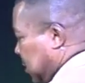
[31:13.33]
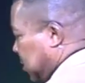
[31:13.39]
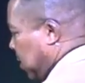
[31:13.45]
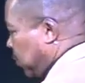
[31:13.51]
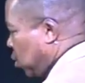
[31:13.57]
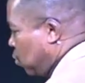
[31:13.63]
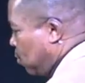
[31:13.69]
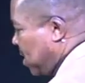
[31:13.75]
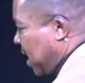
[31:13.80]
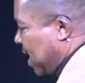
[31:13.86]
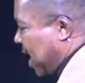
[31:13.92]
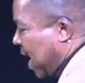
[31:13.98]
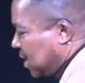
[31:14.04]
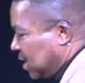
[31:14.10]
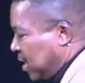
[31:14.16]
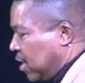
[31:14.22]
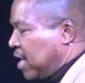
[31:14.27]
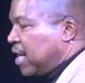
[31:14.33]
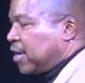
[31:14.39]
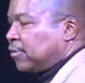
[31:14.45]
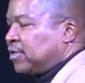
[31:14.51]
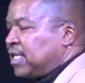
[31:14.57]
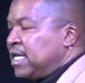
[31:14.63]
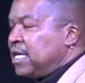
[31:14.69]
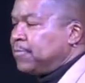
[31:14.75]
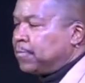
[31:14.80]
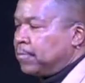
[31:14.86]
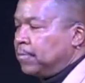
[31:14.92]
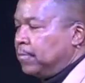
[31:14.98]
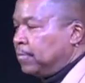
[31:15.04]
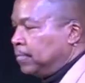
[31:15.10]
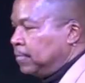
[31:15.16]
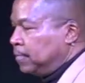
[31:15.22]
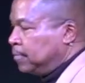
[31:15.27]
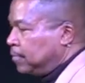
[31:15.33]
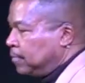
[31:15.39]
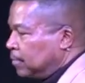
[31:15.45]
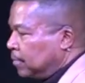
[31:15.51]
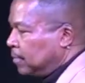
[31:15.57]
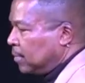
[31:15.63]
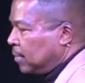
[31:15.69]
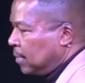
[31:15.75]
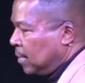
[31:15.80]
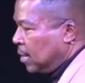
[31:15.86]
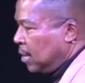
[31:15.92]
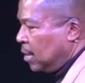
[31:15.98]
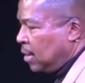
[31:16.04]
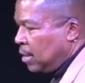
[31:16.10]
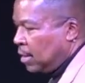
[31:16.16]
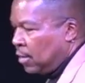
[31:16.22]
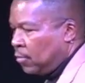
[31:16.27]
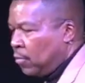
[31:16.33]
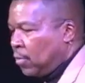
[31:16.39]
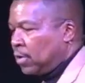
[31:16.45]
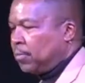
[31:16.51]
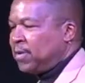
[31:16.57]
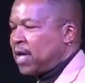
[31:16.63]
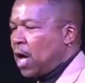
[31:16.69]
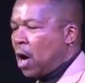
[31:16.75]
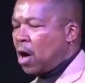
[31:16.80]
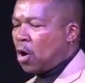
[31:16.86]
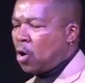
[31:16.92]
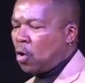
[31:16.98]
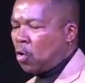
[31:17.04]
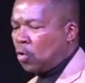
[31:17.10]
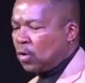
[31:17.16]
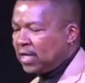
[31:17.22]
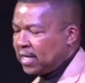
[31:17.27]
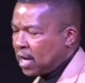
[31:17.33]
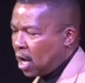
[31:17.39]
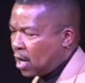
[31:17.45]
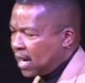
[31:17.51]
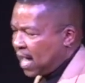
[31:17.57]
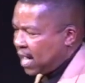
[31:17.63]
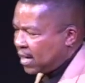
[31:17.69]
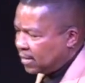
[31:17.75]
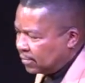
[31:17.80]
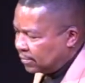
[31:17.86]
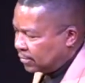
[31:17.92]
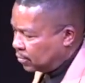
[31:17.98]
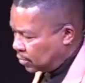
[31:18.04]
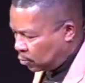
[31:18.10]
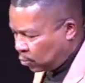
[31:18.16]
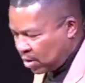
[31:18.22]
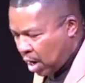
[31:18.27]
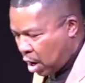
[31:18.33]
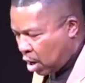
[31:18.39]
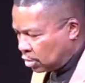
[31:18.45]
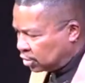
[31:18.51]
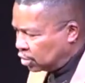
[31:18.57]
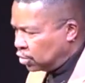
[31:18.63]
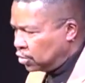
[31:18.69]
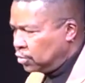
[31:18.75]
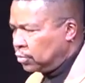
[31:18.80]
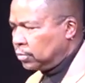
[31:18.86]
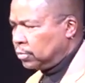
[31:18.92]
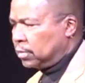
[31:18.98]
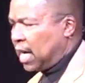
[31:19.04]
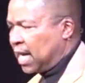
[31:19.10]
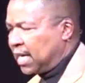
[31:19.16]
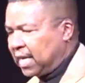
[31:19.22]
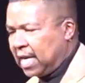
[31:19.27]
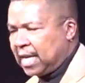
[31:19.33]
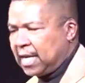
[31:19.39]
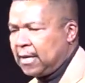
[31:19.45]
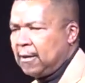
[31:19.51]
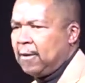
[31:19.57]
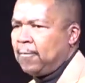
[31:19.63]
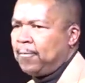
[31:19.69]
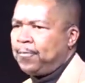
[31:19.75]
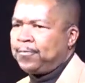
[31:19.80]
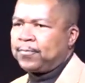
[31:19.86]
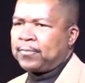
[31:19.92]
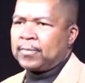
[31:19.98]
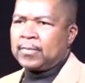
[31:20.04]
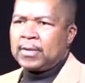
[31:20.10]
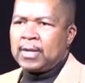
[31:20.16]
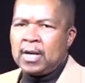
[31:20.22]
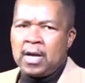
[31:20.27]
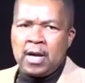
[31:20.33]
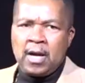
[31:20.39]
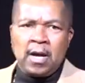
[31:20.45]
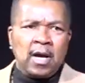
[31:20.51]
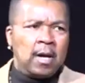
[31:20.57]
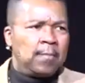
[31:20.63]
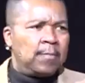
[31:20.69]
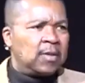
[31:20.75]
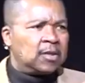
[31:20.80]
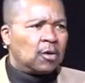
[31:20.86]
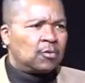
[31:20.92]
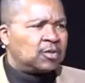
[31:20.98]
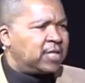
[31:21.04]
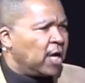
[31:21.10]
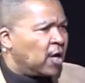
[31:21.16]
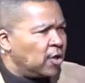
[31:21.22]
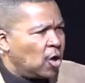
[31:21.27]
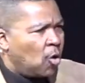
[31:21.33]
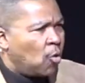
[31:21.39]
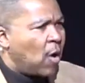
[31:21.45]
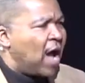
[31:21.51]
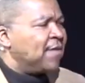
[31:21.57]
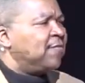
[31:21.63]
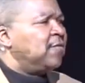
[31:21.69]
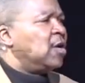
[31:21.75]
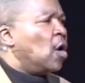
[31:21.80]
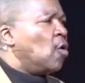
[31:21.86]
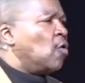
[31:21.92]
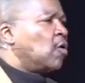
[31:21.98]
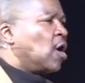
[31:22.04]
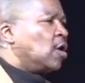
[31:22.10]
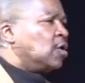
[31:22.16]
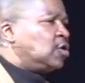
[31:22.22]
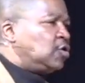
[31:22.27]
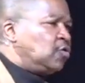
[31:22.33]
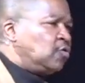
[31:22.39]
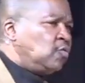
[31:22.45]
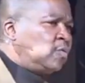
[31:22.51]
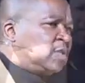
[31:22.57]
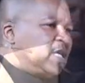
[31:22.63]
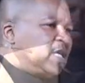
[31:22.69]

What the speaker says: Some of you men out there that are deep, want to be all holy and all that. We all do. I get it. But don't tell your wife no because you're